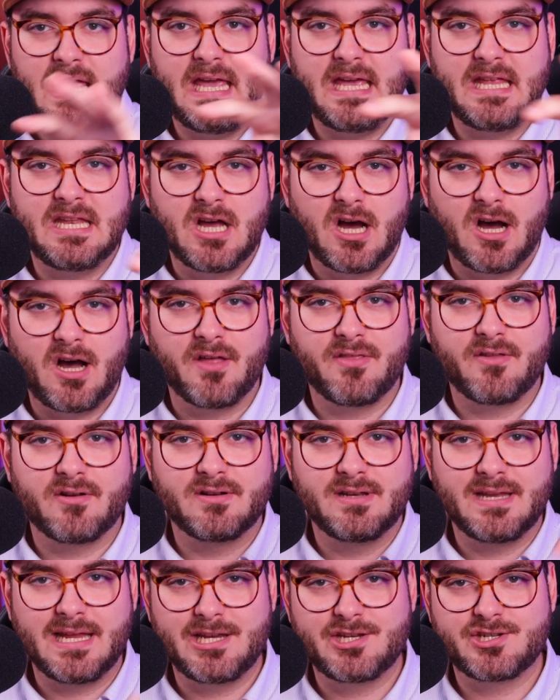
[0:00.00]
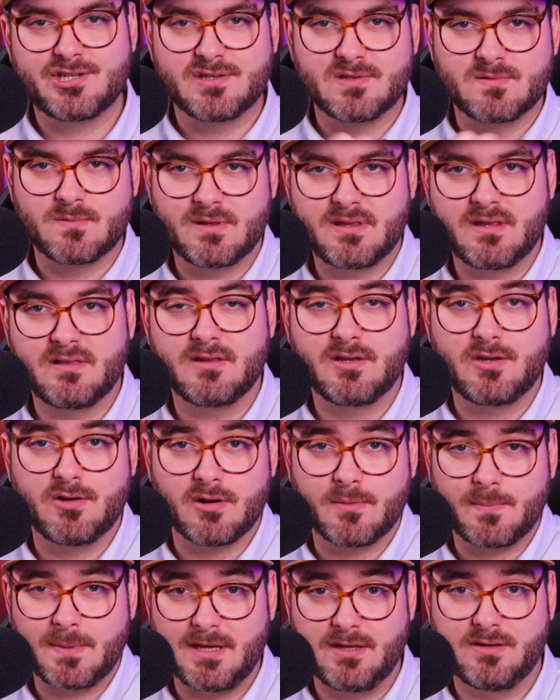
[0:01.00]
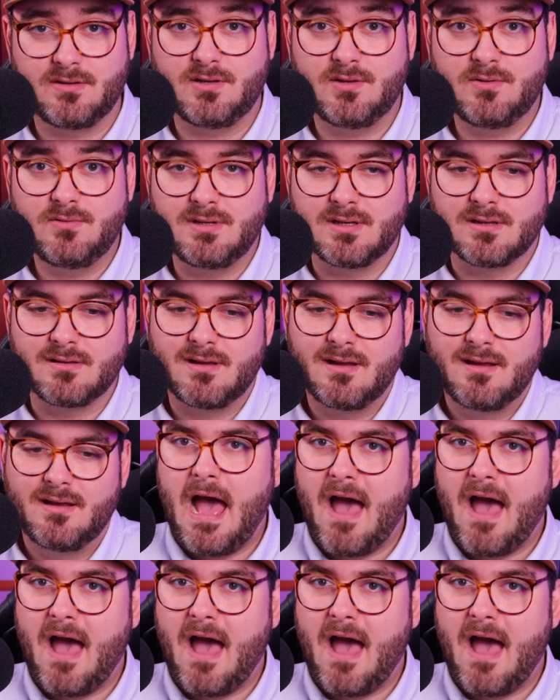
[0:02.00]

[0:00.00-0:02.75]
in other nations within the European Union,